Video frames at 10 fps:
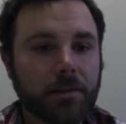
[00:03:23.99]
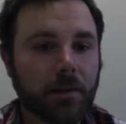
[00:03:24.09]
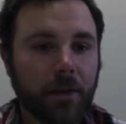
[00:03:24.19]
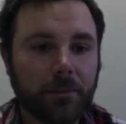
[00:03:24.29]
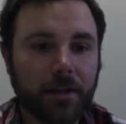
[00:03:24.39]
They
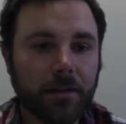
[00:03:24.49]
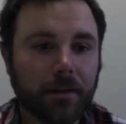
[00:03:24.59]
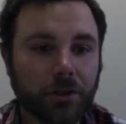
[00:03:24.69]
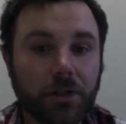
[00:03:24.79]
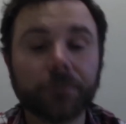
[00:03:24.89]
may be
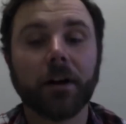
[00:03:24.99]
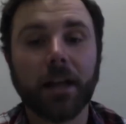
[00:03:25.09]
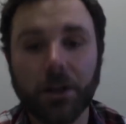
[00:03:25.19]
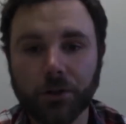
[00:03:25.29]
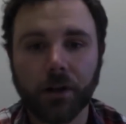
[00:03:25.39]
the chief
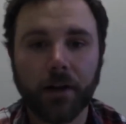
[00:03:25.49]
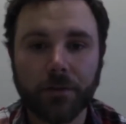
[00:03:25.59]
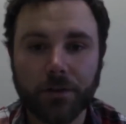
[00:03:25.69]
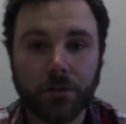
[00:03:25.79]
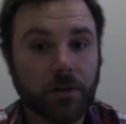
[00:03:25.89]
financial
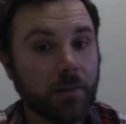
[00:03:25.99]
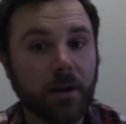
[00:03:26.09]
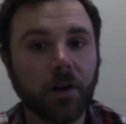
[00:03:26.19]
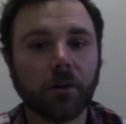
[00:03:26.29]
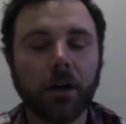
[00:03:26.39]
officer, so they
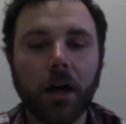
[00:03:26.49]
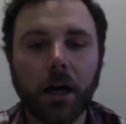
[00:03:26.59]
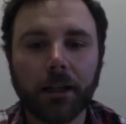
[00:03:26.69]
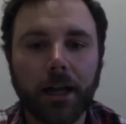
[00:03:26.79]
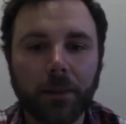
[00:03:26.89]
may know
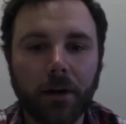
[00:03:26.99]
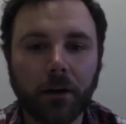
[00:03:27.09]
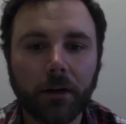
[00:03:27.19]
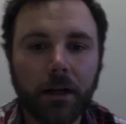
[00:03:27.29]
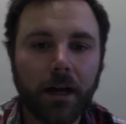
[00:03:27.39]
a lot
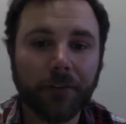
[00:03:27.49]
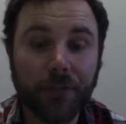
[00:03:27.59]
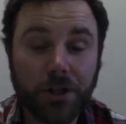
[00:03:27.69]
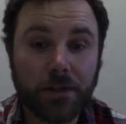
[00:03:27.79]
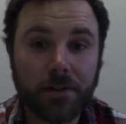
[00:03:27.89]
about
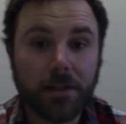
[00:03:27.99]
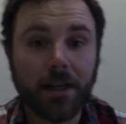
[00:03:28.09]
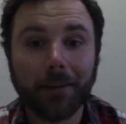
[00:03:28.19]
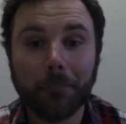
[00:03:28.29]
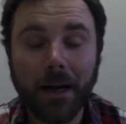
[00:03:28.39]

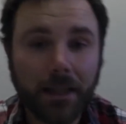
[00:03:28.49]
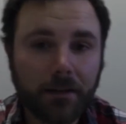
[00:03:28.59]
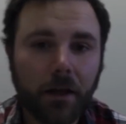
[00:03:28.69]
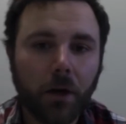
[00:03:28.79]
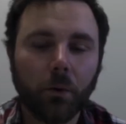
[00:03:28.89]
efficiency and money,